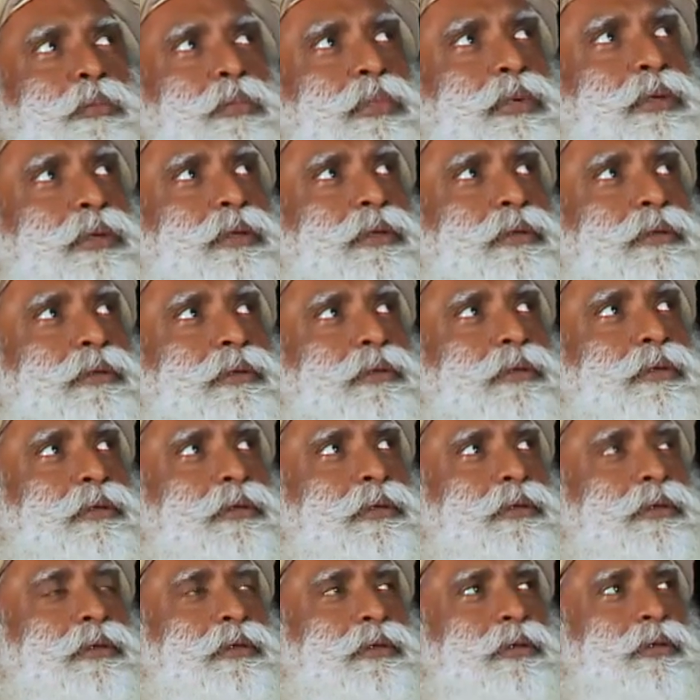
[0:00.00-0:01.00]
up,
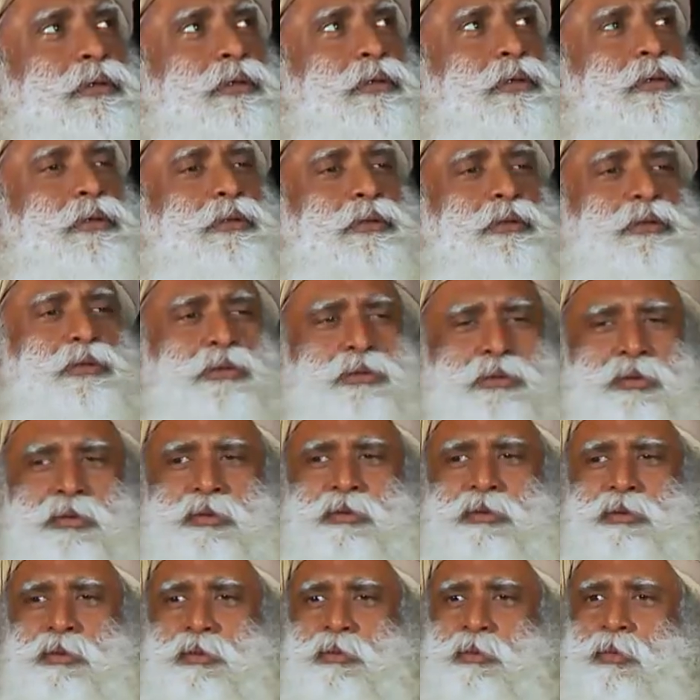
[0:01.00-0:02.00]
you
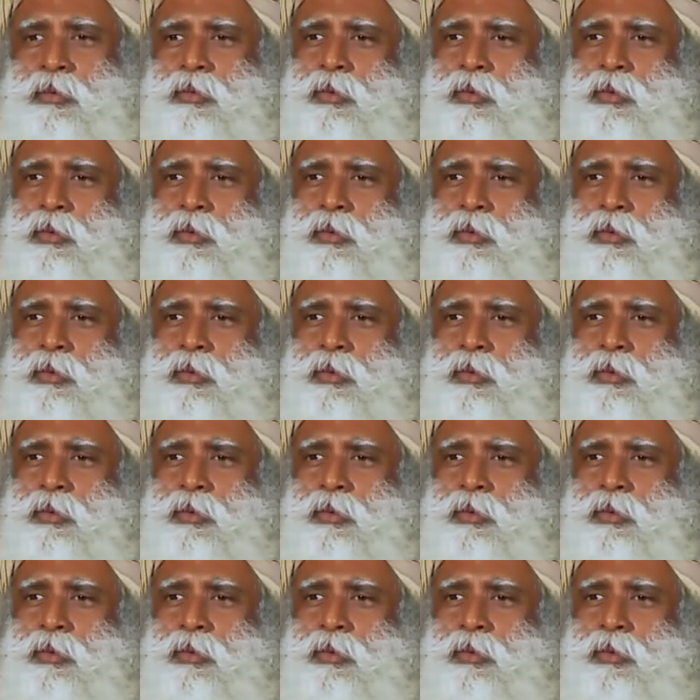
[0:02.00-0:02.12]
don't know